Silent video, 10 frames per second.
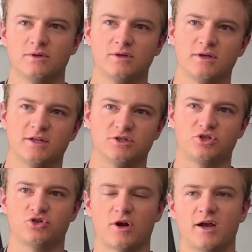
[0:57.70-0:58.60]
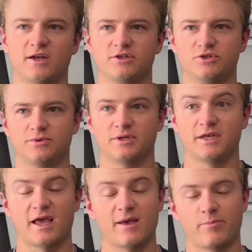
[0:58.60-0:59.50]
and tried
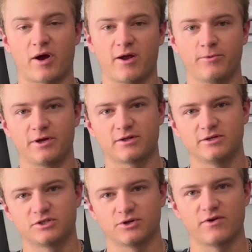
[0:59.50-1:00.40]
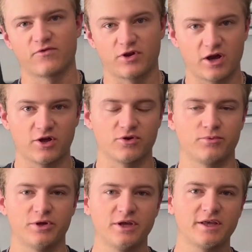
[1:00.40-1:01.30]
doing bi-weekly, so every other
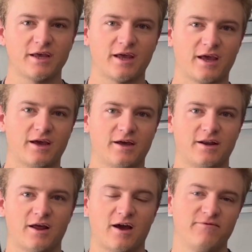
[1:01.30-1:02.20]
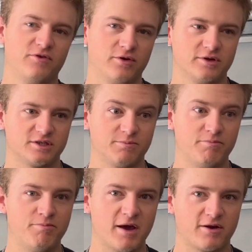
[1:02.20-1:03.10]
week, and I've noticed
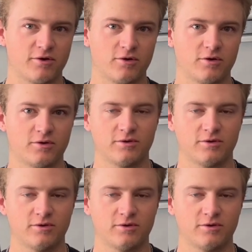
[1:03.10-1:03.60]
better